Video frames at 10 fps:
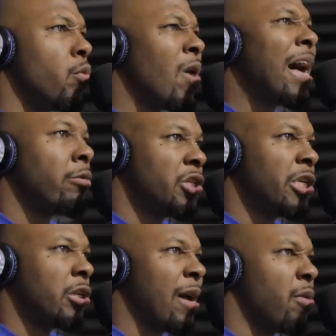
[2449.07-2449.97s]
wild
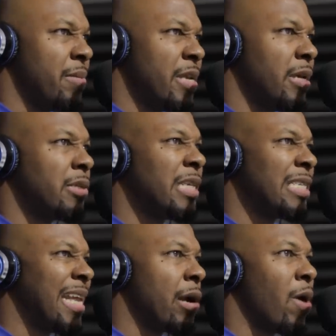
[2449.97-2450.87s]
shit dial. Eminem
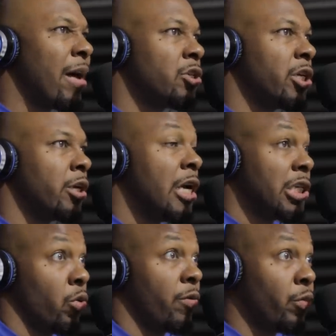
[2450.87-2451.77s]
says like wild shit.
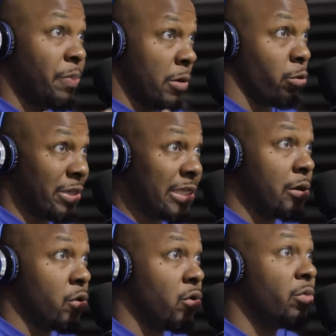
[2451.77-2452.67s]
So if we we
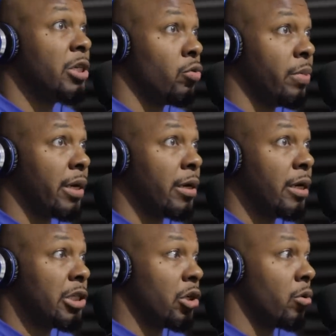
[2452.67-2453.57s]
still on who would you be?
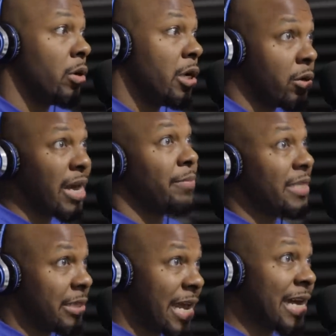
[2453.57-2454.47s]
So you gotta be
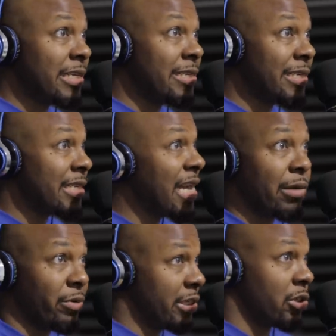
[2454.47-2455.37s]
Tekashi Six
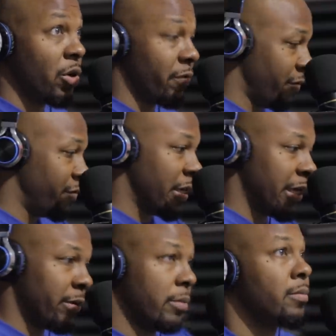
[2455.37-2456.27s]
Nine, which is off the
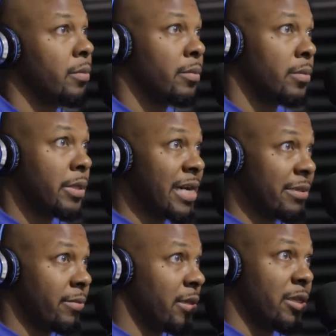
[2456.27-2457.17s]
fucking
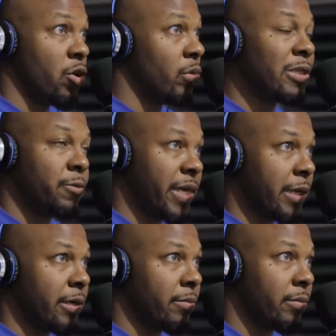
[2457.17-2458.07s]
that's no one's
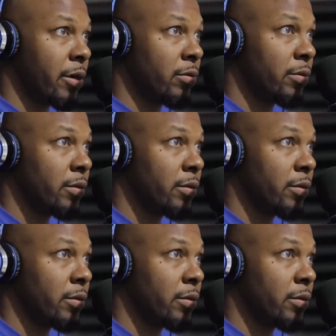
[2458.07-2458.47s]
picking him, bro.